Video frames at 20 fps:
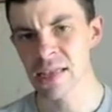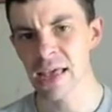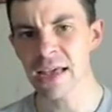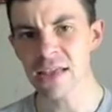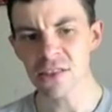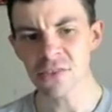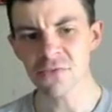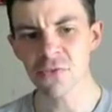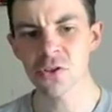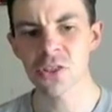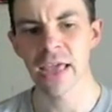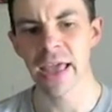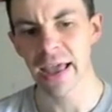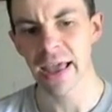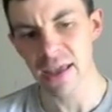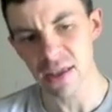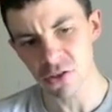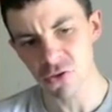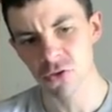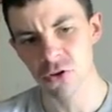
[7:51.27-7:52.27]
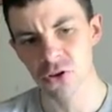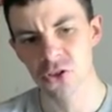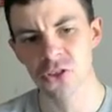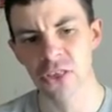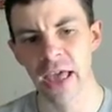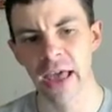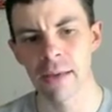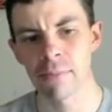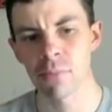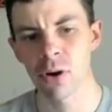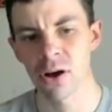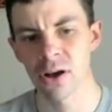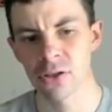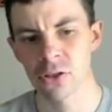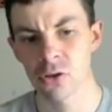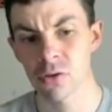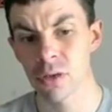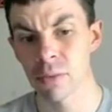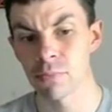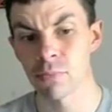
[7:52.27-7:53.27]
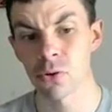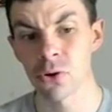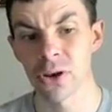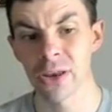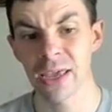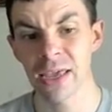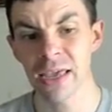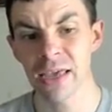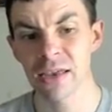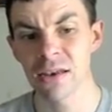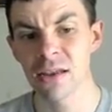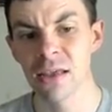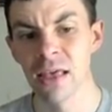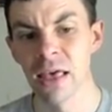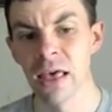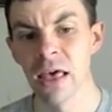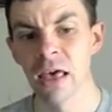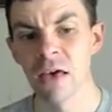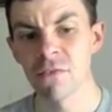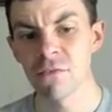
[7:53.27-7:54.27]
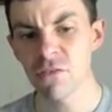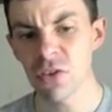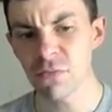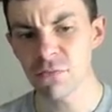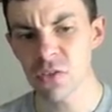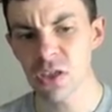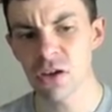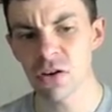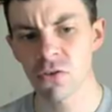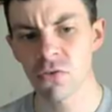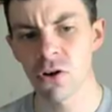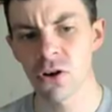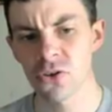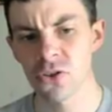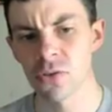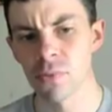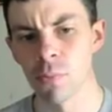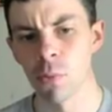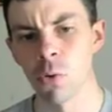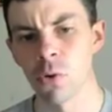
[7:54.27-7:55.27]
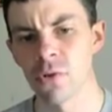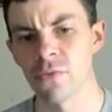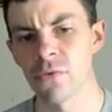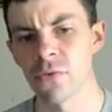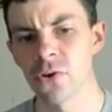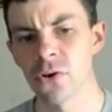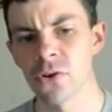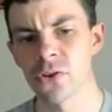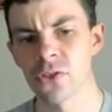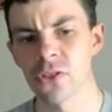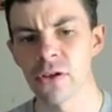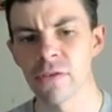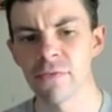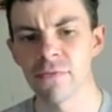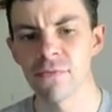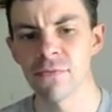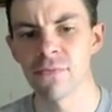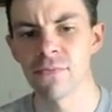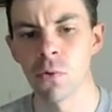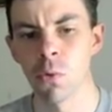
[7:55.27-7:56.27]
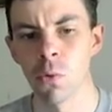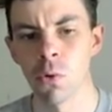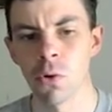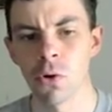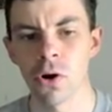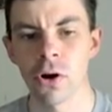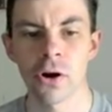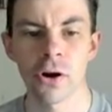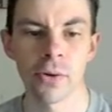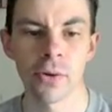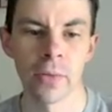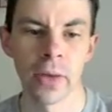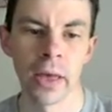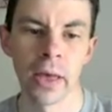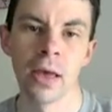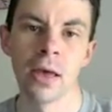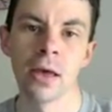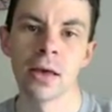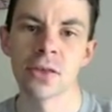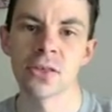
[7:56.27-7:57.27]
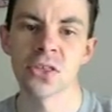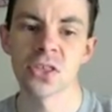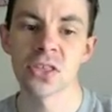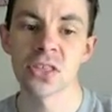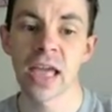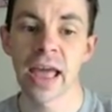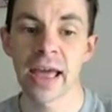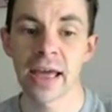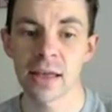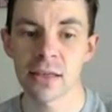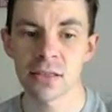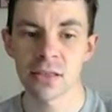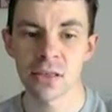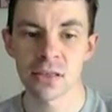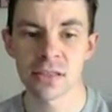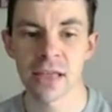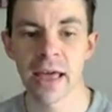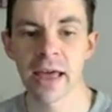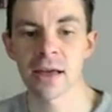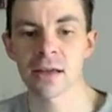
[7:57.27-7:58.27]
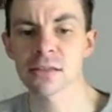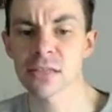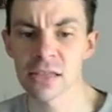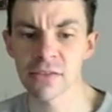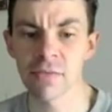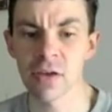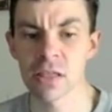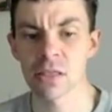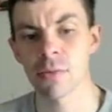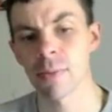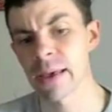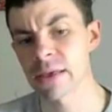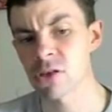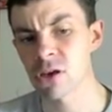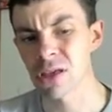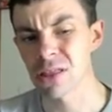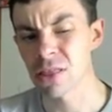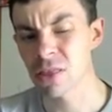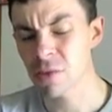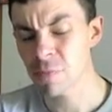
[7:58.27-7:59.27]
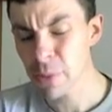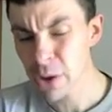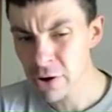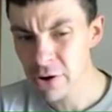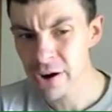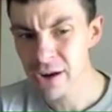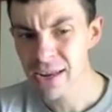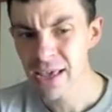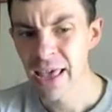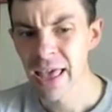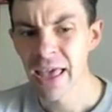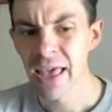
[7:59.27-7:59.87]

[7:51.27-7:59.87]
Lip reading: As for the extra stat points you can put in, 50 across the board for the 4 stats, attack, defense, magic, and spirit,